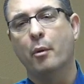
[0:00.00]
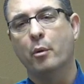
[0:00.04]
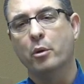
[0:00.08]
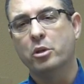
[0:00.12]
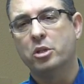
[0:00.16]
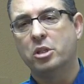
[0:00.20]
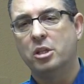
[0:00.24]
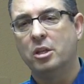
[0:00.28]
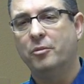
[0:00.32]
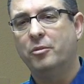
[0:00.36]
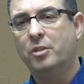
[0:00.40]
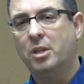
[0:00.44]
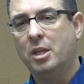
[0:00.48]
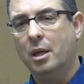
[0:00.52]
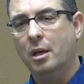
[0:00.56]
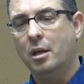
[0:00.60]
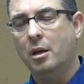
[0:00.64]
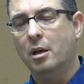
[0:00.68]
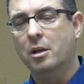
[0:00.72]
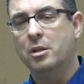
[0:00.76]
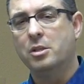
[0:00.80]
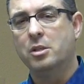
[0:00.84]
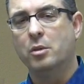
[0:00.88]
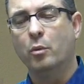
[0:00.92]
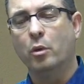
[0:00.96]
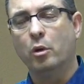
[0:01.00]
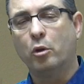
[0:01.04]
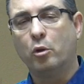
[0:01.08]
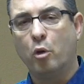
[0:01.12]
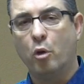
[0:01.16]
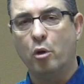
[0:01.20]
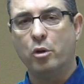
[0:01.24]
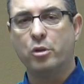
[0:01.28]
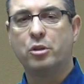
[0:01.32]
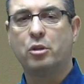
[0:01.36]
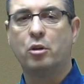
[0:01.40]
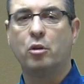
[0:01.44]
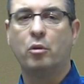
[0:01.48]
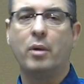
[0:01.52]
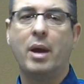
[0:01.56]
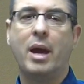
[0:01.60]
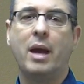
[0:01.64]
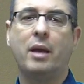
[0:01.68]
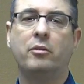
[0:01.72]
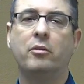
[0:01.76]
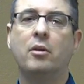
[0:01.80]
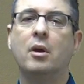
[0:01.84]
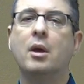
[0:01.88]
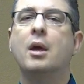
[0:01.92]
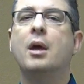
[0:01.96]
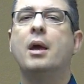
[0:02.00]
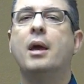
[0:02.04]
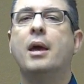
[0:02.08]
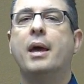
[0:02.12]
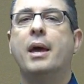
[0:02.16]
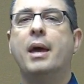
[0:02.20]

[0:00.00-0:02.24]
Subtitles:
and we'll shift gears and we'll course correct.